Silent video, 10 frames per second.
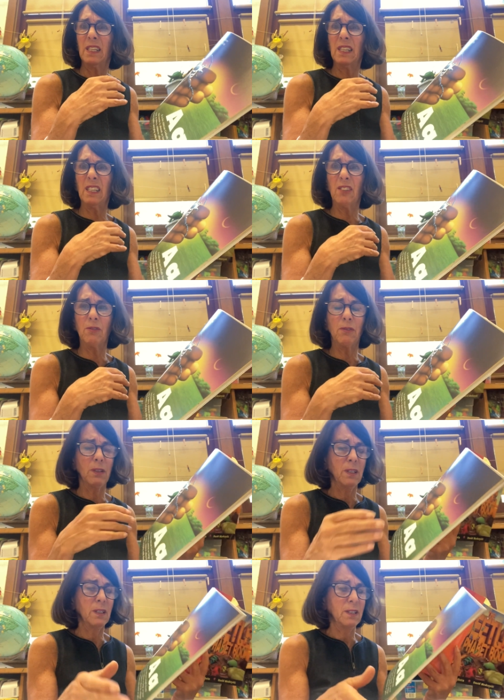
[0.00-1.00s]
Ew,
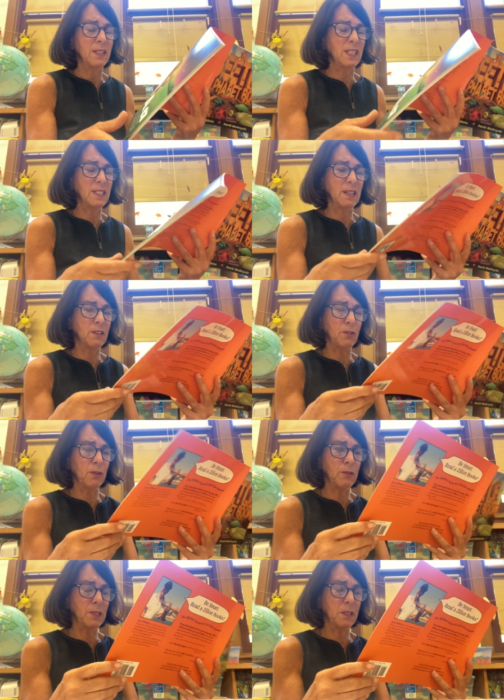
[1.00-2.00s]
that sounds
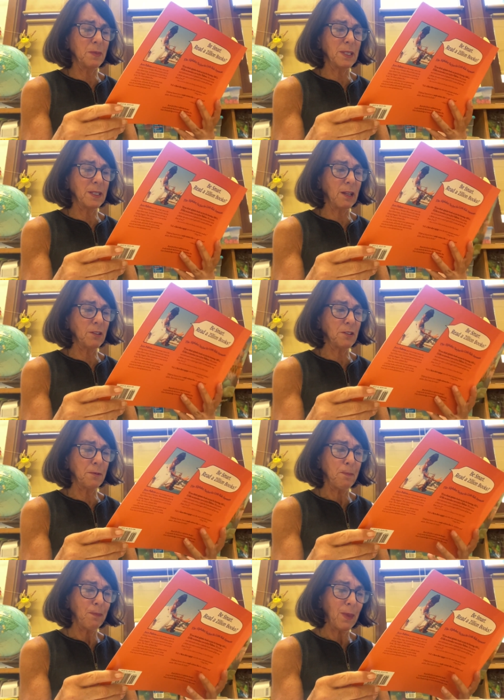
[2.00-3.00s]
gross to Miss Seltzer.
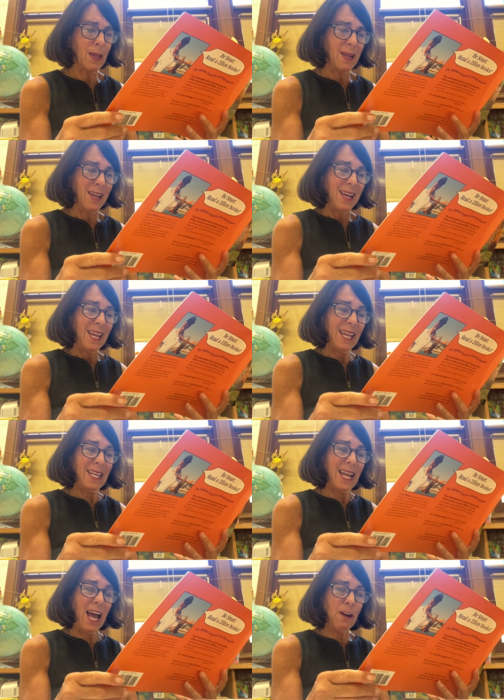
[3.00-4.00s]

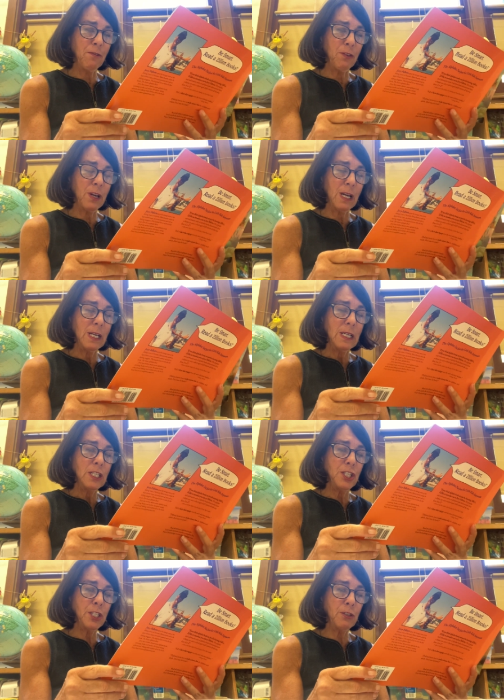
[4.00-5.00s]
In Africa,
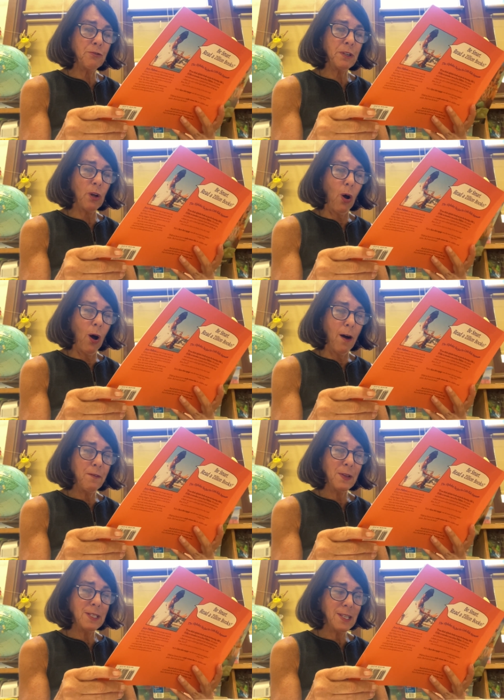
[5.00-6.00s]
children
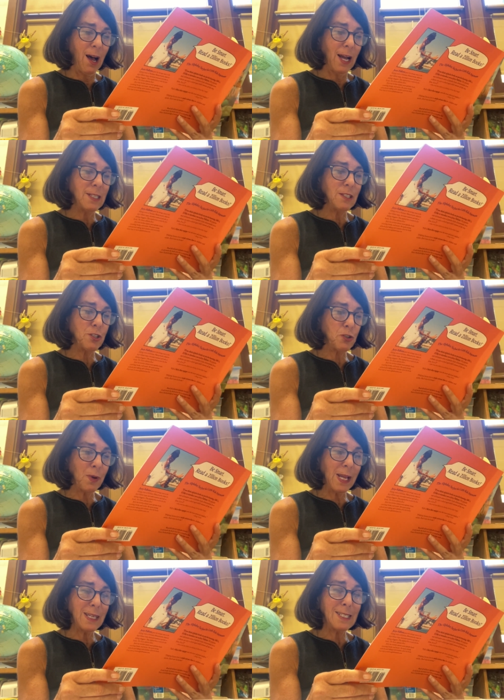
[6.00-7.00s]
often tie
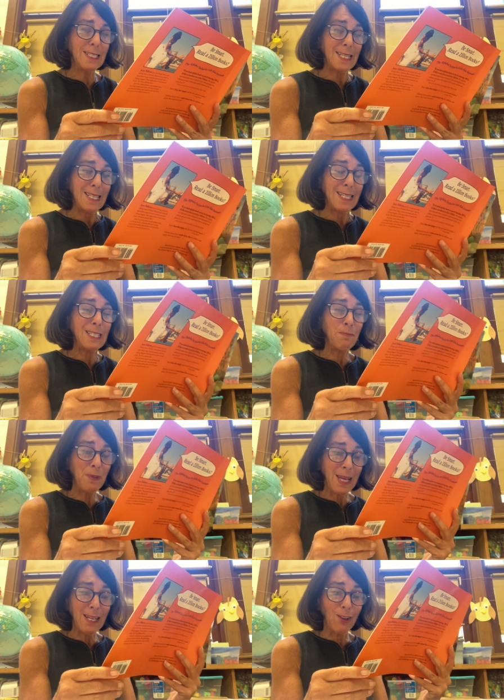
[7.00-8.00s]
strings to these
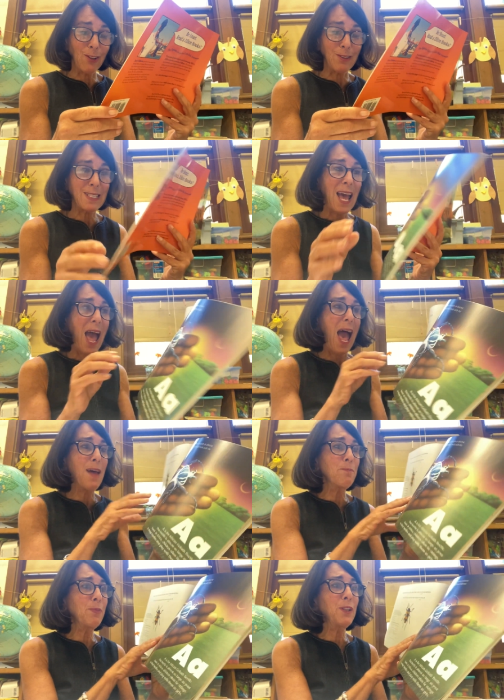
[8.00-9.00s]
beetles
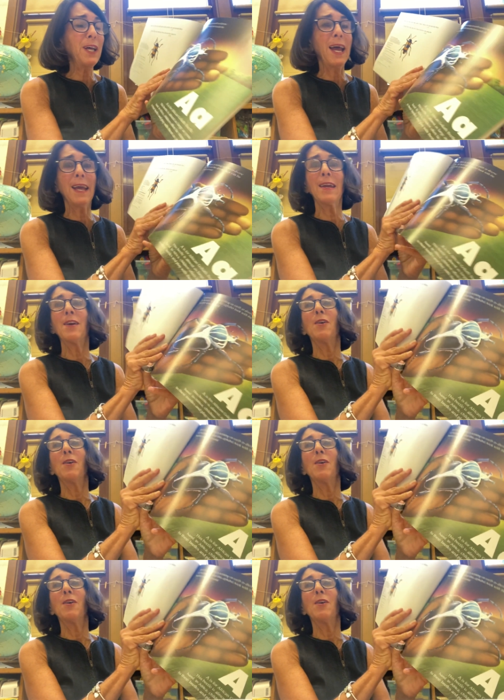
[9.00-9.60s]
and play